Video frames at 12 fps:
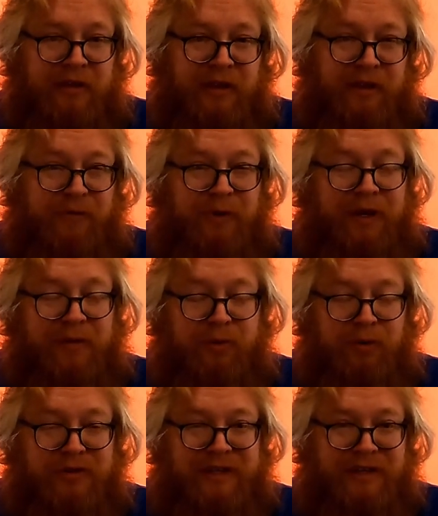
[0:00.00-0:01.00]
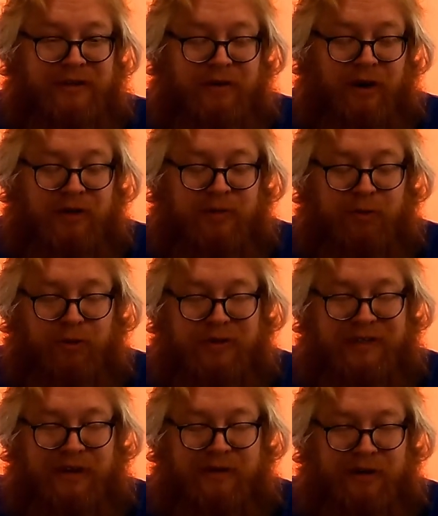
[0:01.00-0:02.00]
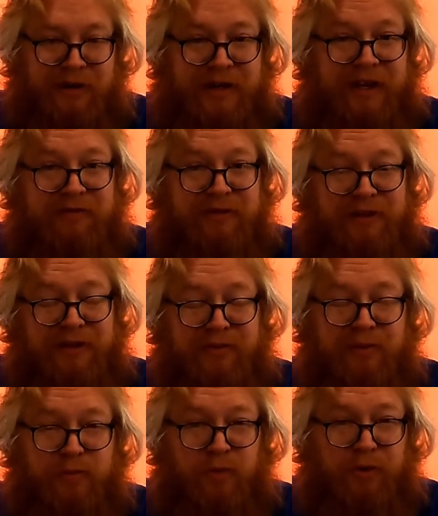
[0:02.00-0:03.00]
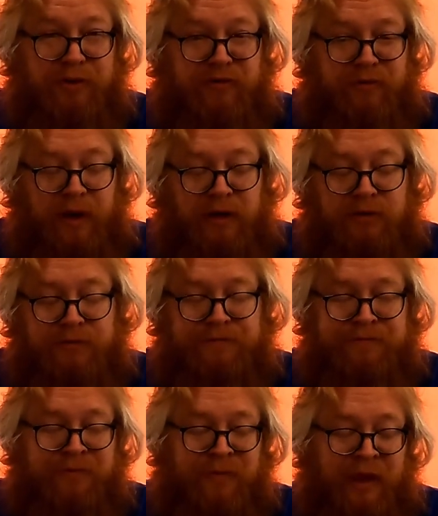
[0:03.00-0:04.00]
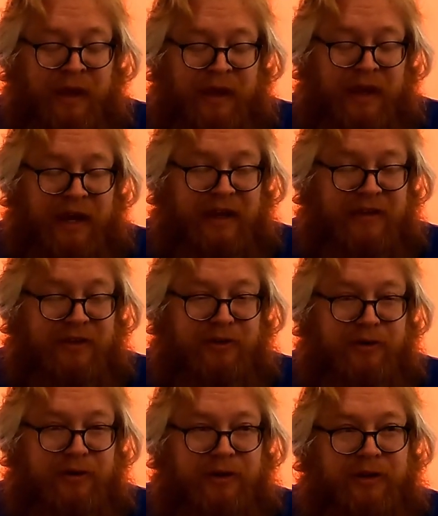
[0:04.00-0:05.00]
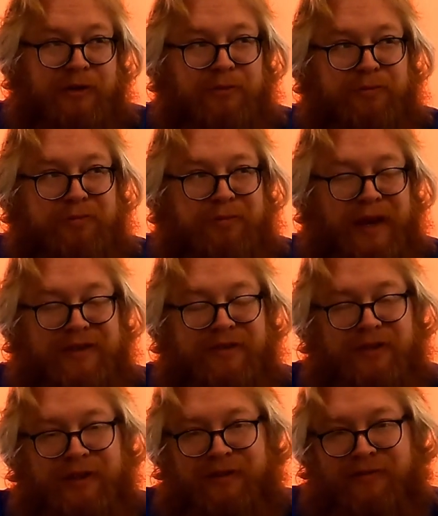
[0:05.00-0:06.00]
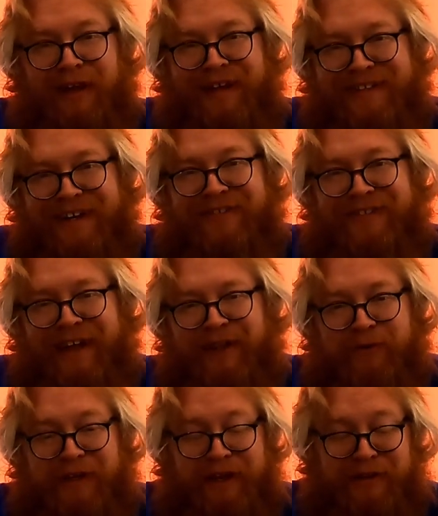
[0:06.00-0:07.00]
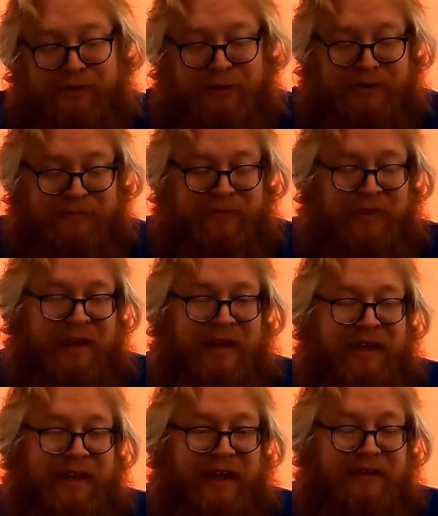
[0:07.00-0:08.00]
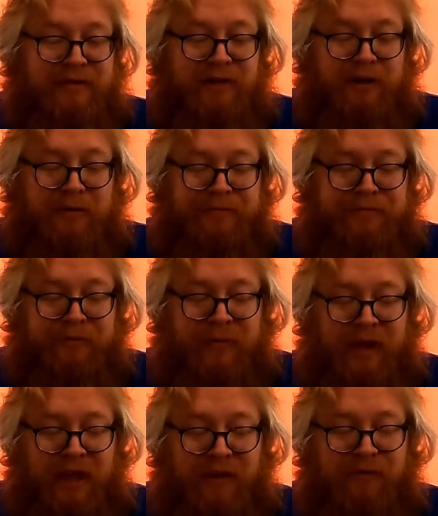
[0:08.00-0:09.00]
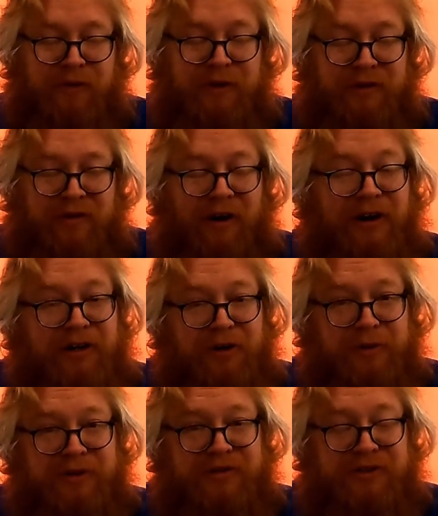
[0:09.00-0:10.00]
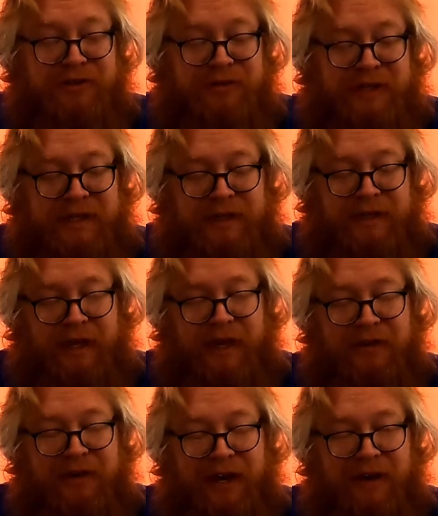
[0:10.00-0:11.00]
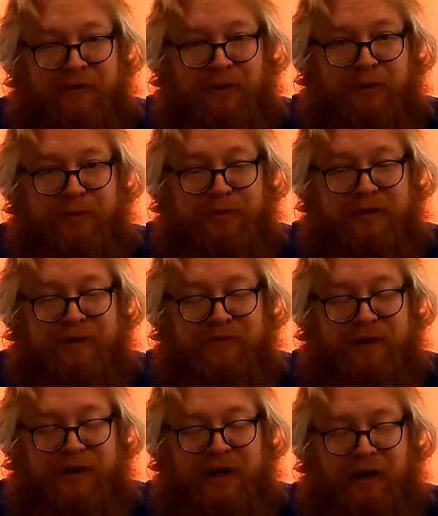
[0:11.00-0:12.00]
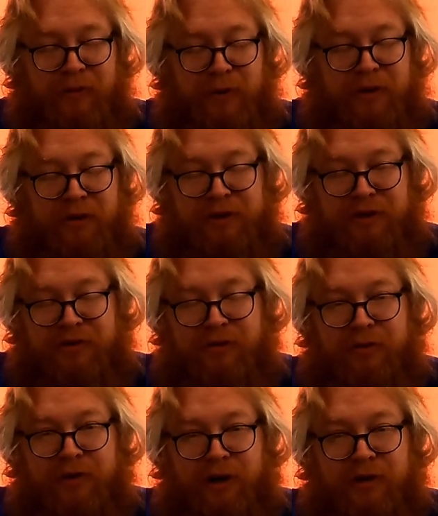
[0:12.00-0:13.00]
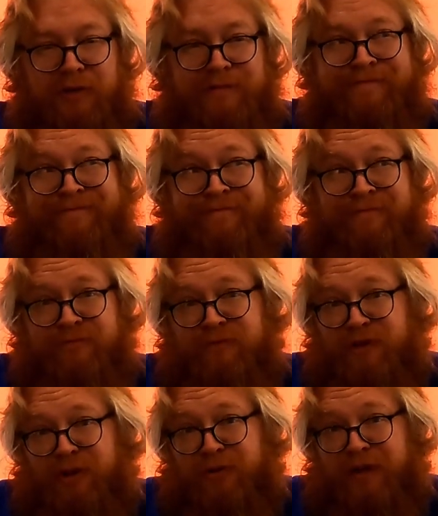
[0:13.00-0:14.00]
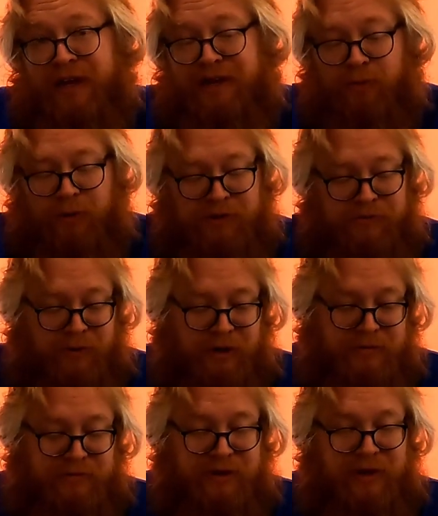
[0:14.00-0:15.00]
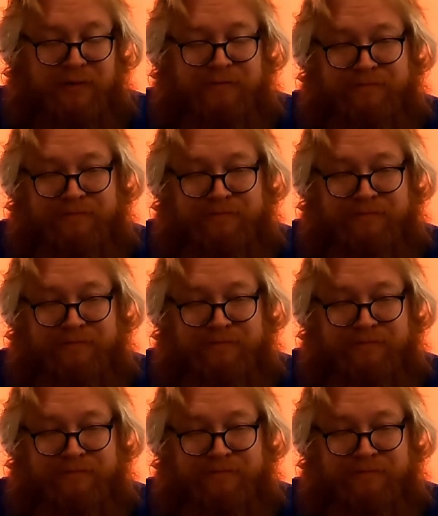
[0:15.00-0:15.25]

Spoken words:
If you need to pull a second card, you pull the second card. It gives you a little bit more information. And the third clue basically lines out exactly what the answer is. And so if you already know what you're doing and you have all 3 of them figured out when you look at the clue cards, you don't take any points for it. So